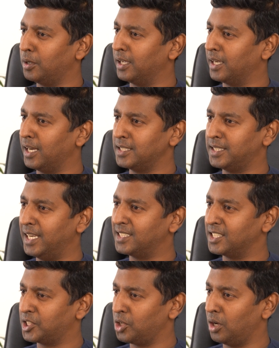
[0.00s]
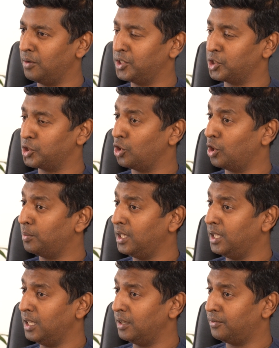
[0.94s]
I can say it's a salt which is
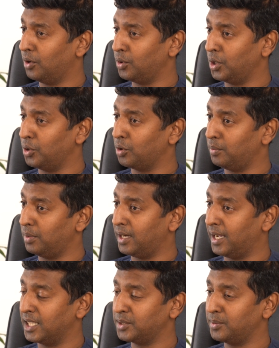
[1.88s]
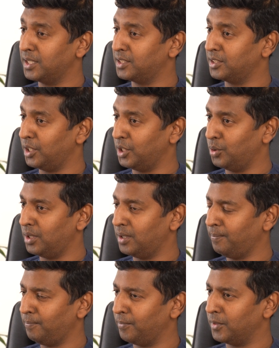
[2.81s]
normally found in your blood as well as in the urine.